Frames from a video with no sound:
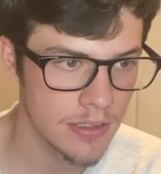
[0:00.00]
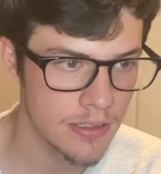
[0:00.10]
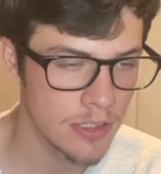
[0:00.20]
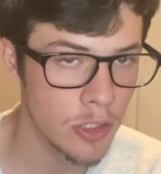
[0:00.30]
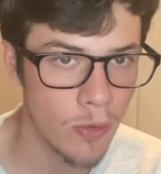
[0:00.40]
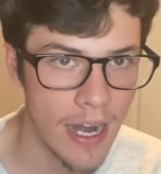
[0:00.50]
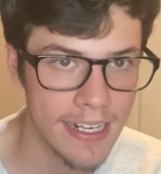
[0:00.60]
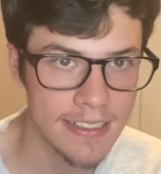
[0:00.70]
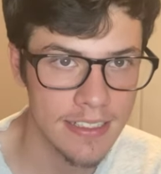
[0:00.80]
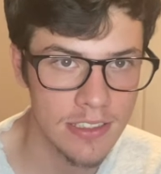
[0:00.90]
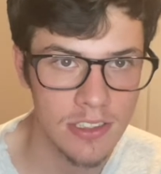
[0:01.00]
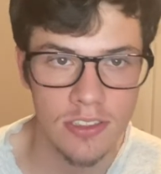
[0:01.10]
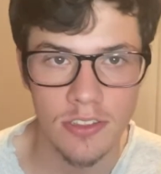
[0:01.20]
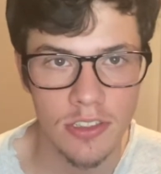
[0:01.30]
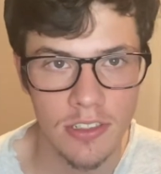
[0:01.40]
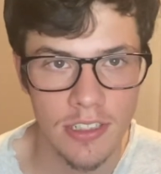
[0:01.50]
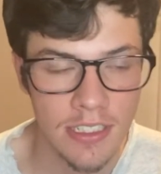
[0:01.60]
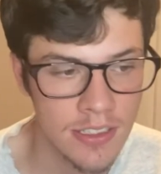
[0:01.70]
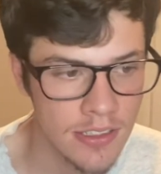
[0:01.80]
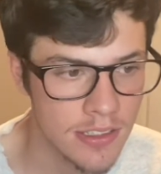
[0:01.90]
new rackets, new
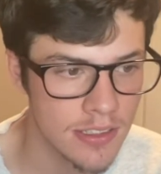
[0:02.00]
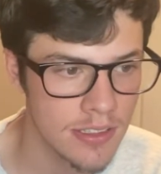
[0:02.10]
strings,